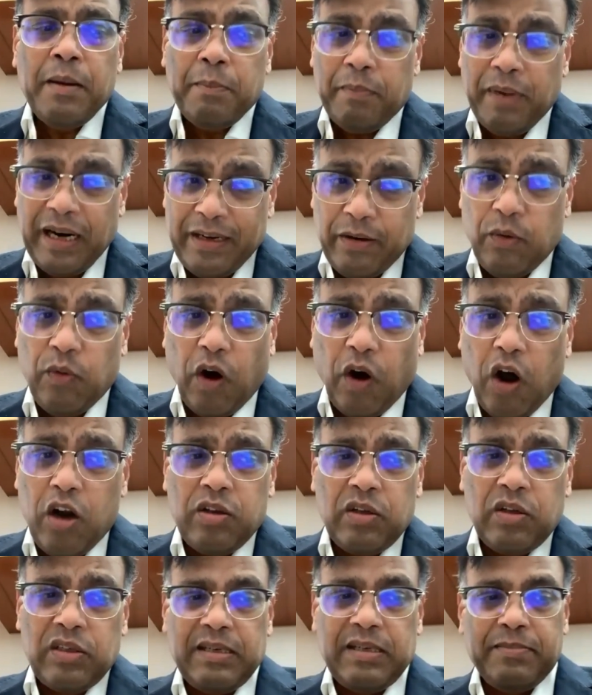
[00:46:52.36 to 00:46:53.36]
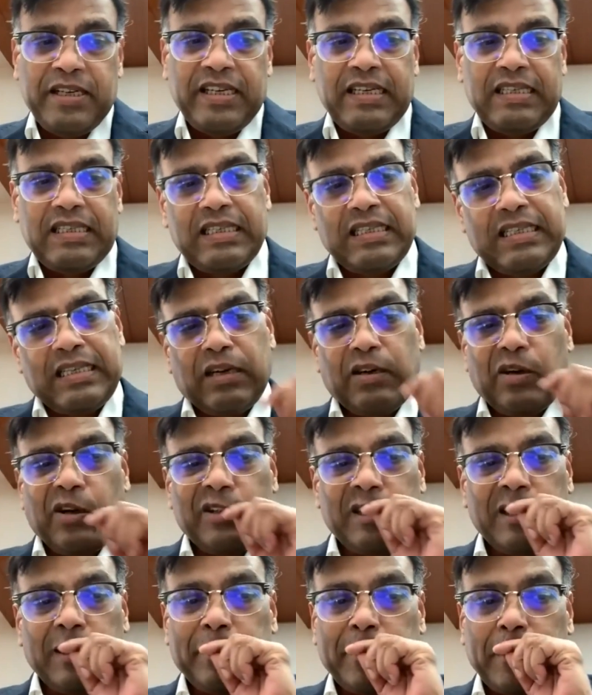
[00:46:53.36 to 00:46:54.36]
But although CBDCs are
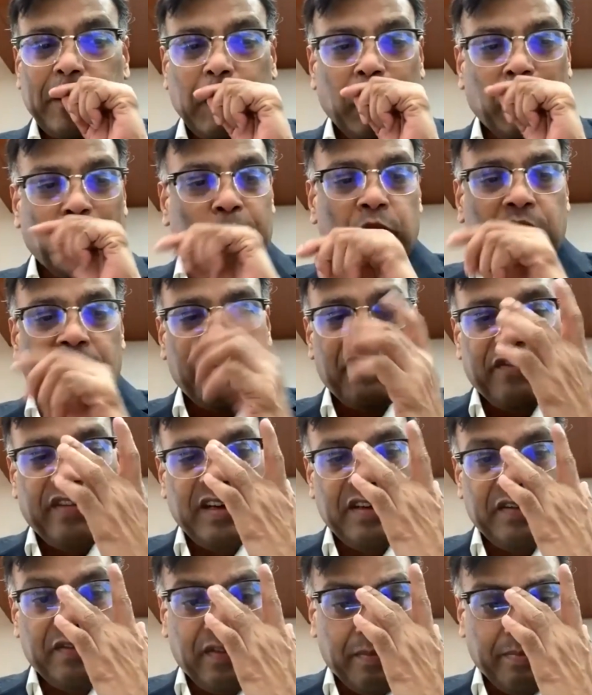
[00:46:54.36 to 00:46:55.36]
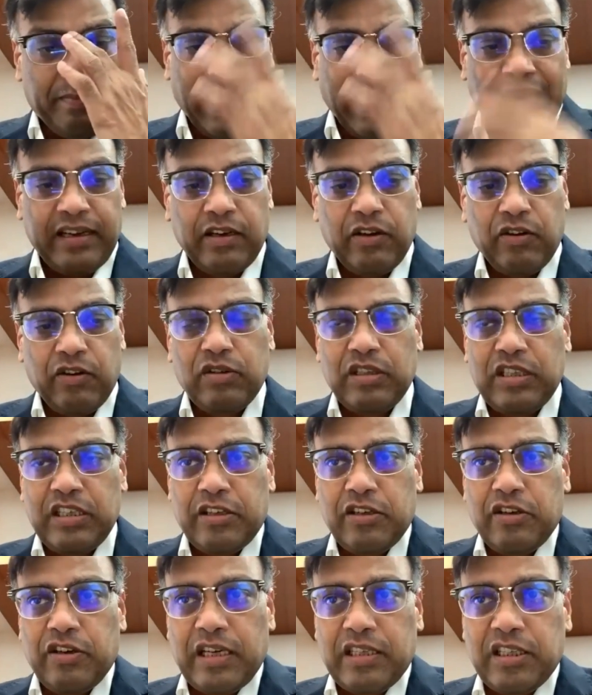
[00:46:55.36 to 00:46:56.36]
conceptually no different from banknotes,
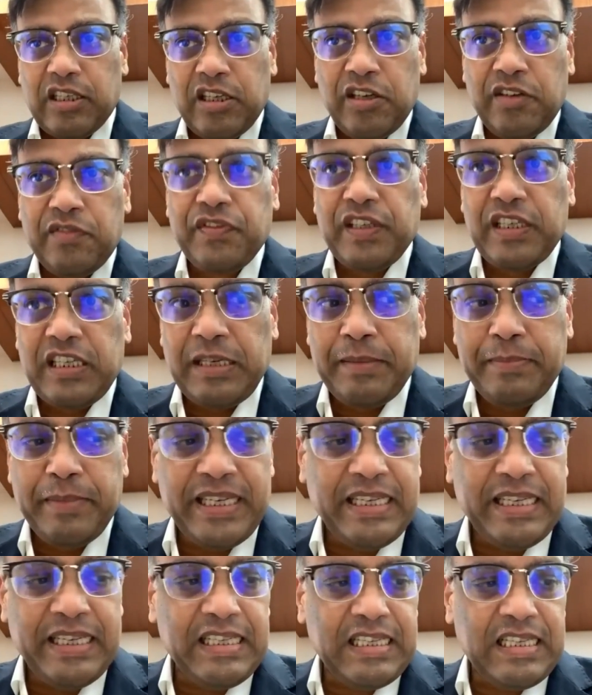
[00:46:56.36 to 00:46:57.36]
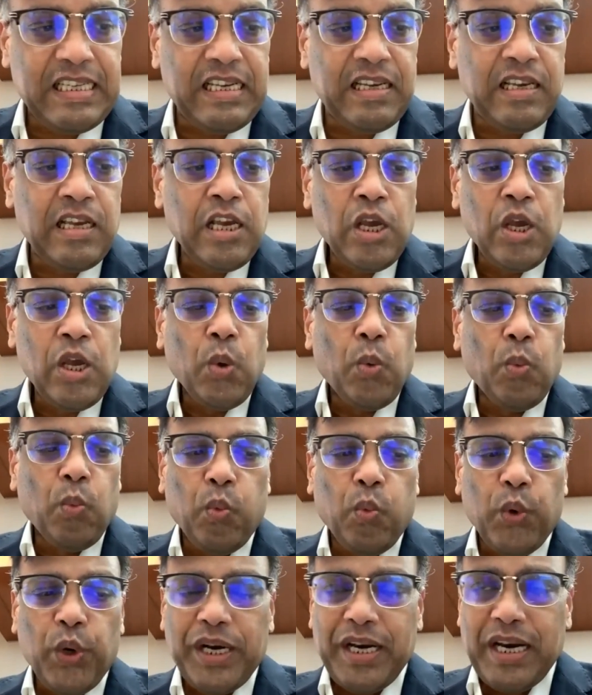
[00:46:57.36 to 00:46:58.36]
introduction of CBDC
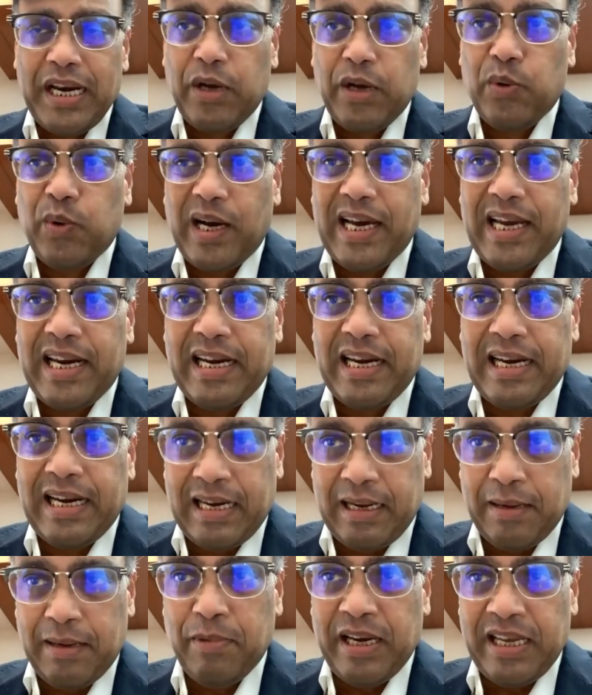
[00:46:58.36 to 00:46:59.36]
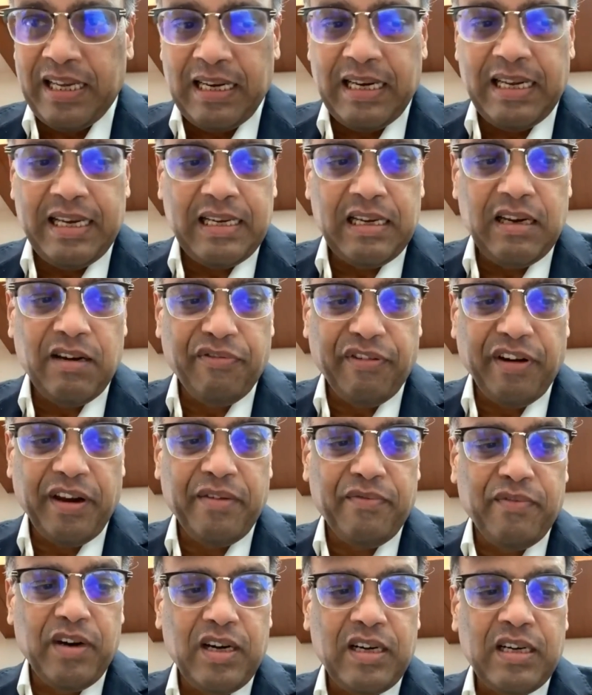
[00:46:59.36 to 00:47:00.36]
would require an enabling legal
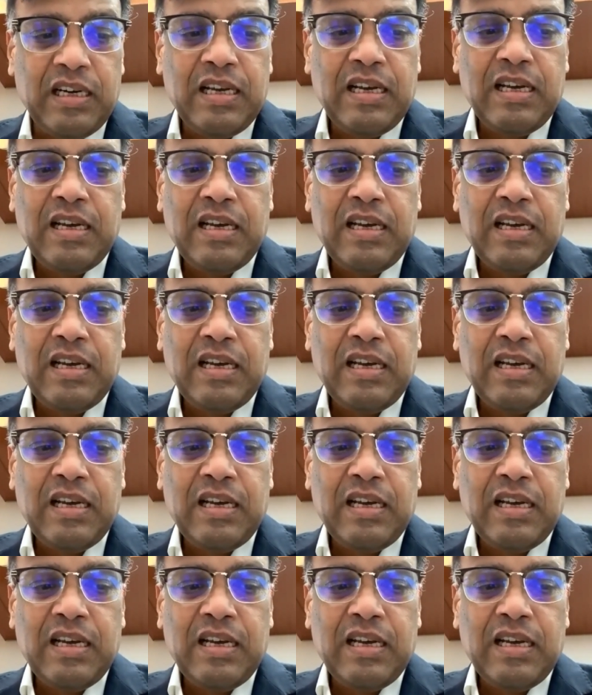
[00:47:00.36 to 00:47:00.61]
framework,